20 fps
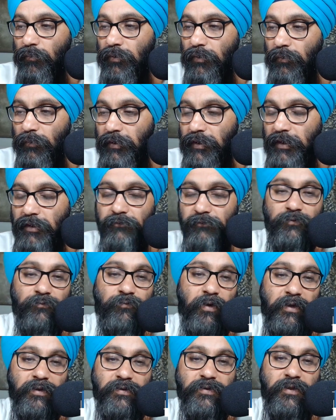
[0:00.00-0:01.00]
What kind of
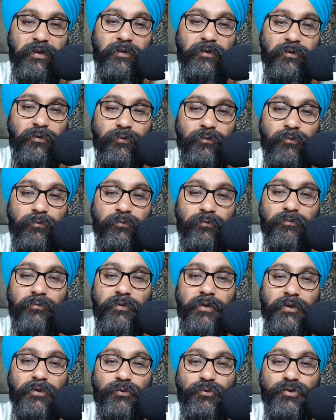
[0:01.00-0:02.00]
advice can you
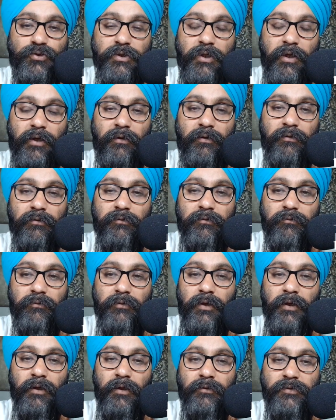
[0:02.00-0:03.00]
share?
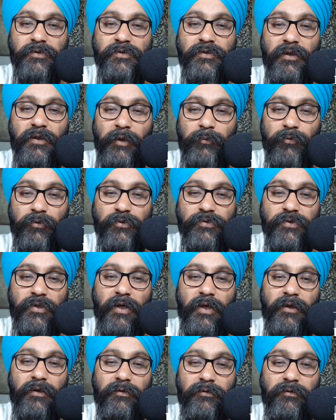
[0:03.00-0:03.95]
Disclaimer aside,